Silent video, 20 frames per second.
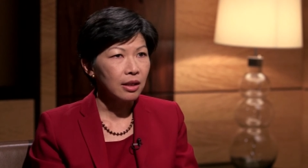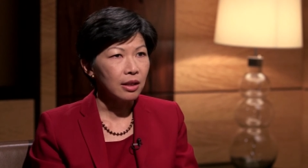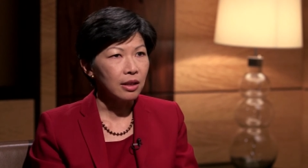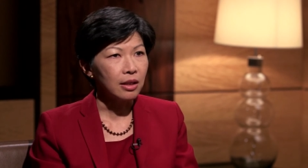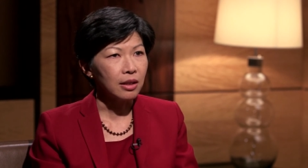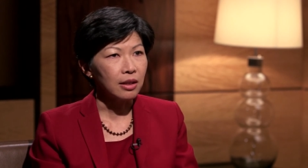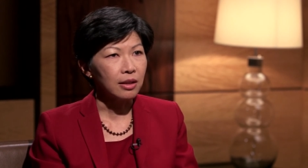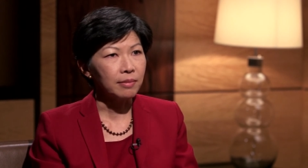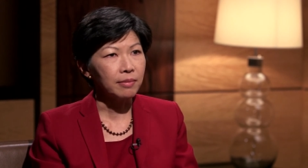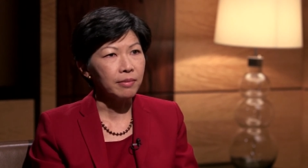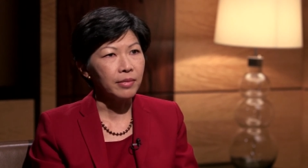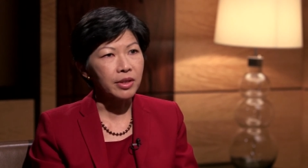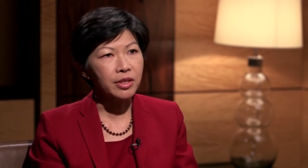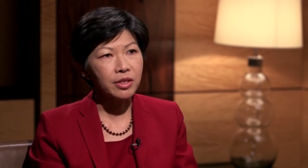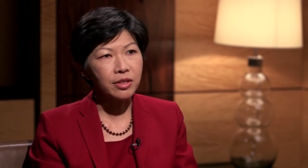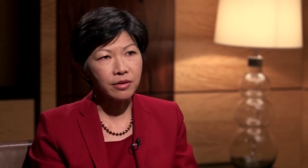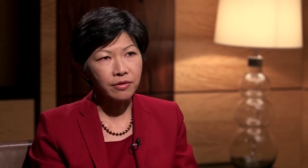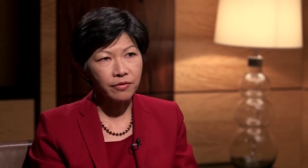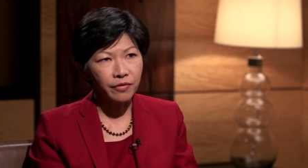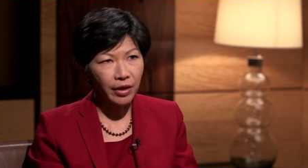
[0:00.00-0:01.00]
uh,
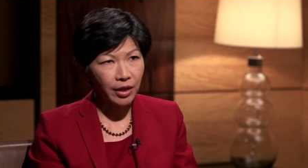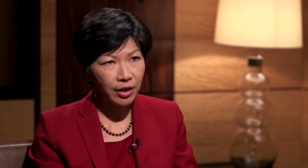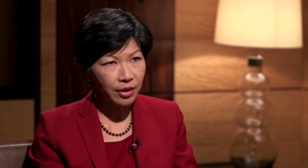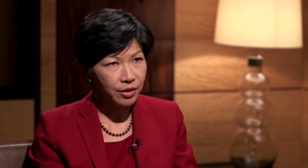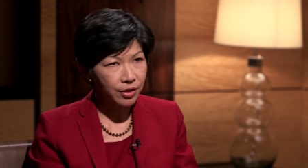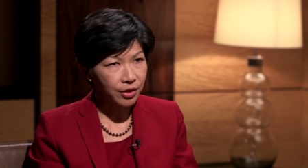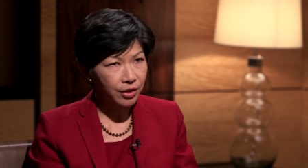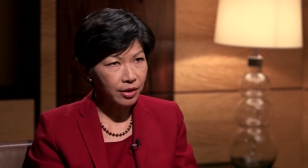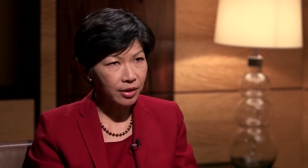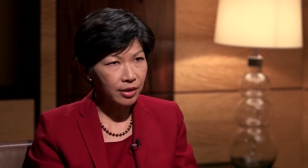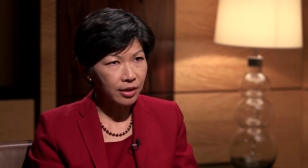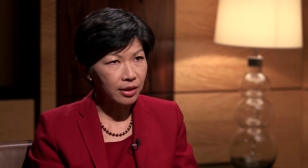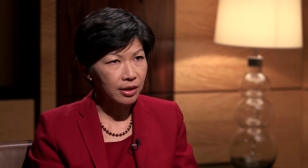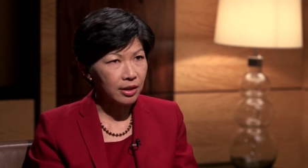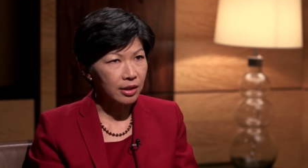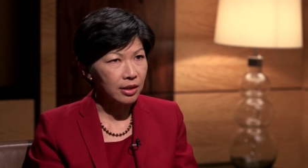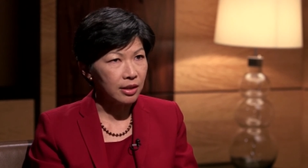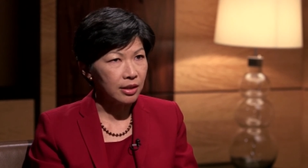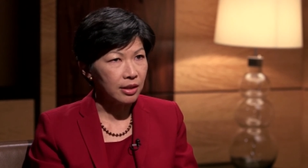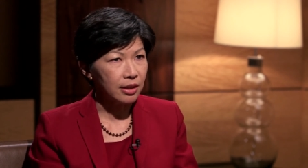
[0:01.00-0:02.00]
much of
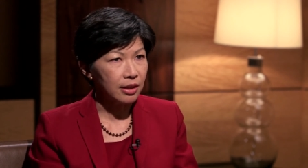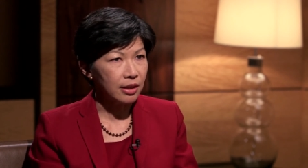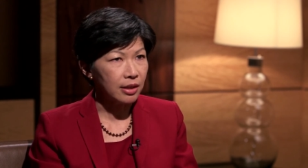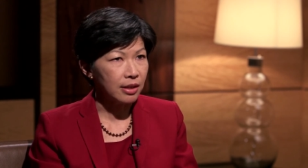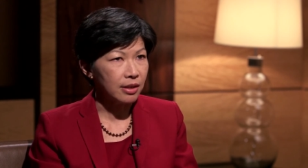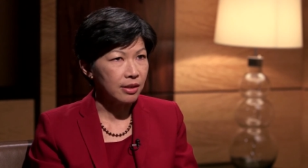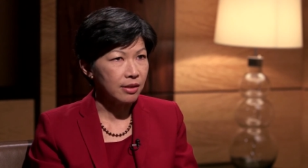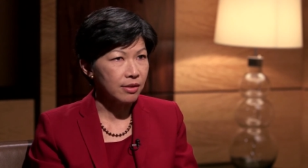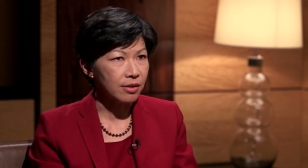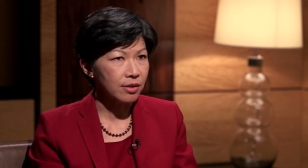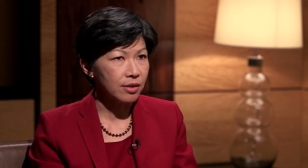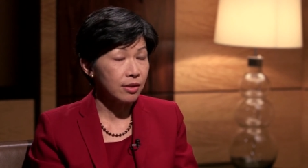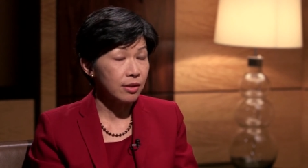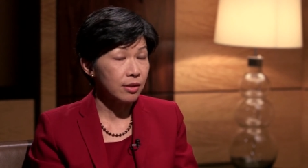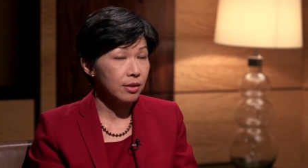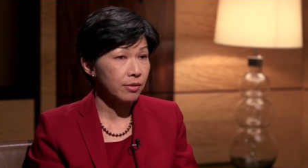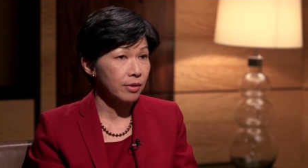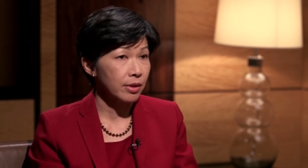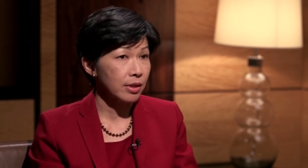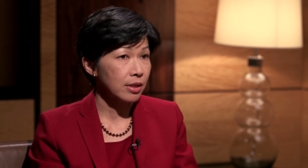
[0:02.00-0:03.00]
Asia uh, is
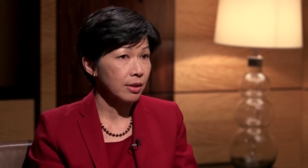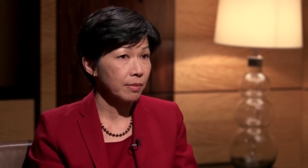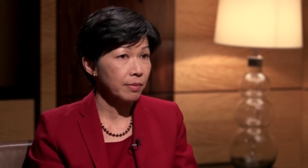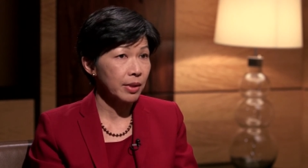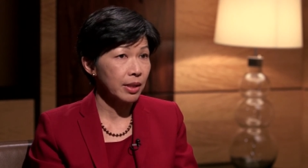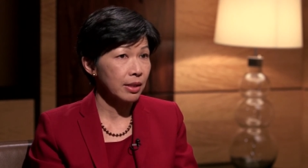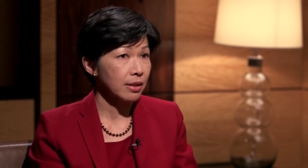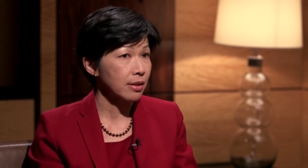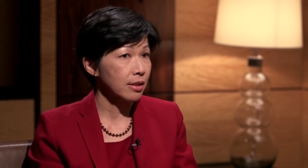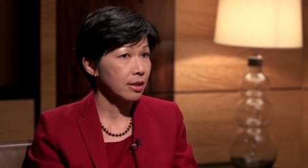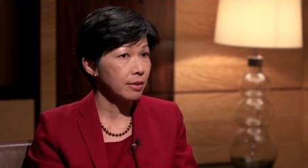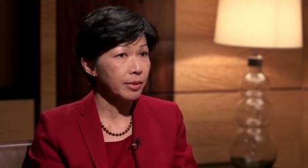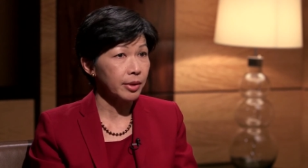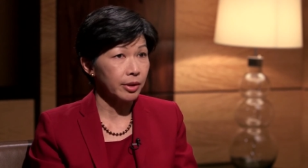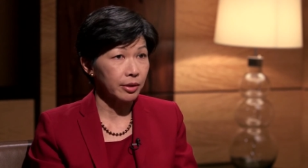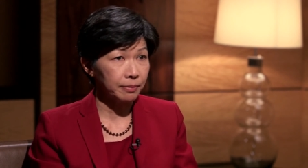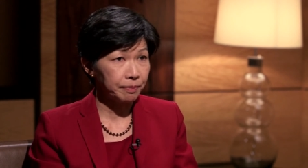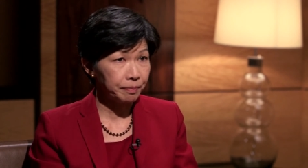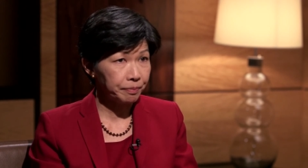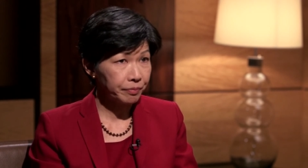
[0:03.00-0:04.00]
doing something
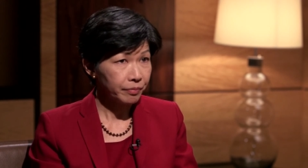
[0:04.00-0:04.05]
similar.